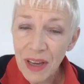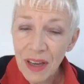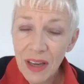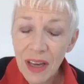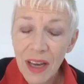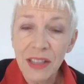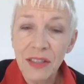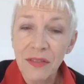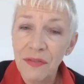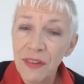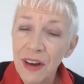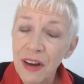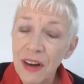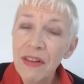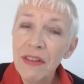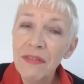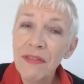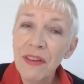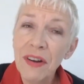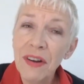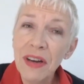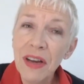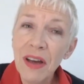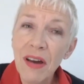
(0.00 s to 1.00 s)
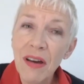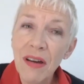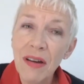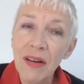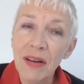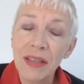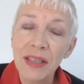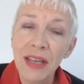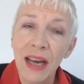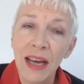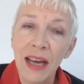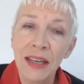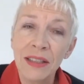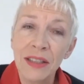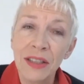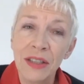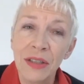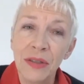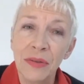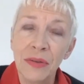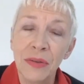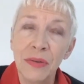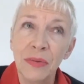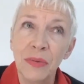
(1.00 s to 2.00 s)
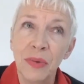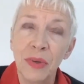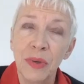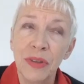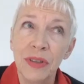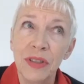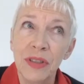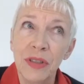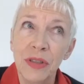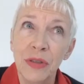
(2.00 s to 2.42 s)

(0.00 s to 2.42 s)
It's yeah. very, very hard uh, to with